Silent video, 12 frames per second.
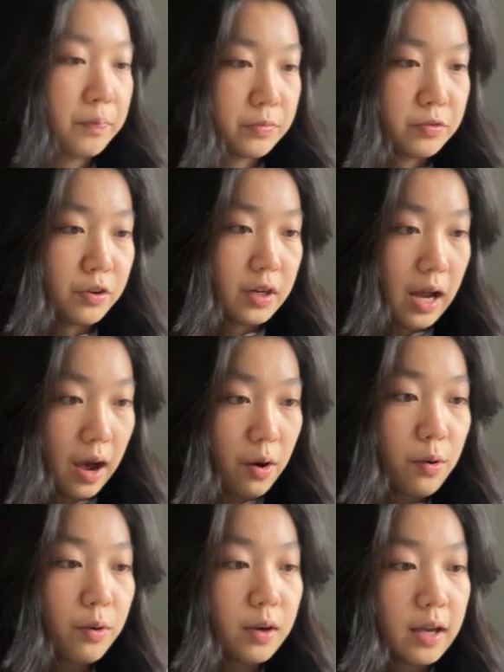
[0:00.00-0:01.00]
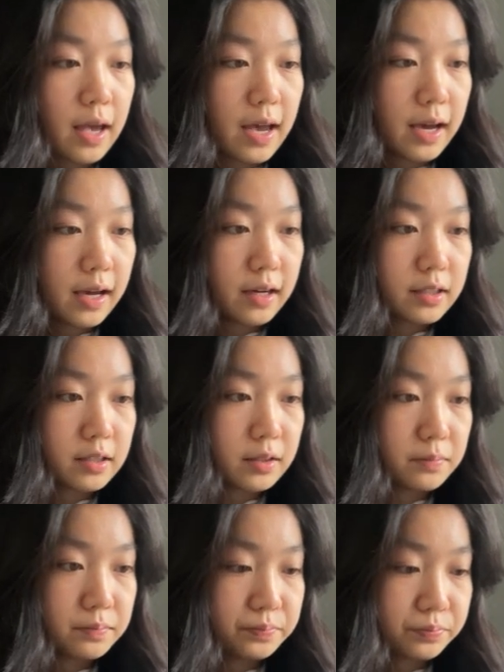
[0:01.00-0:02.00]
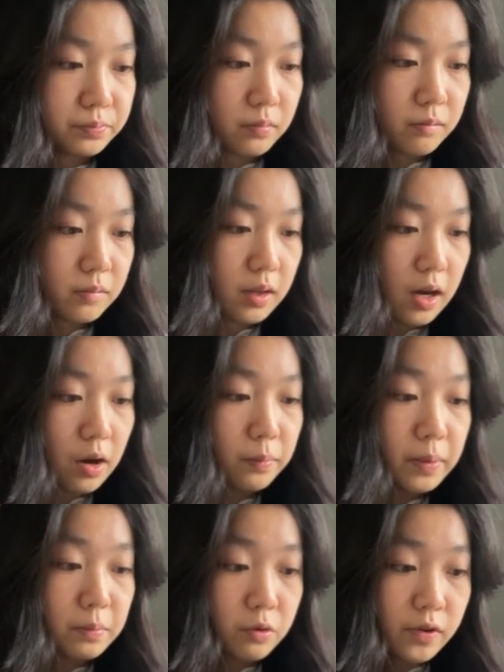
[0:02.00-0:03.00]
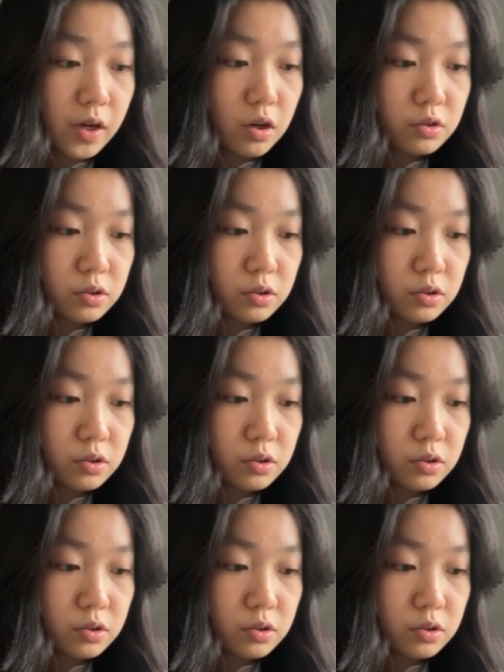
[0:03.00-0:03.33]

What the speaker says: for now, and I'll be moving on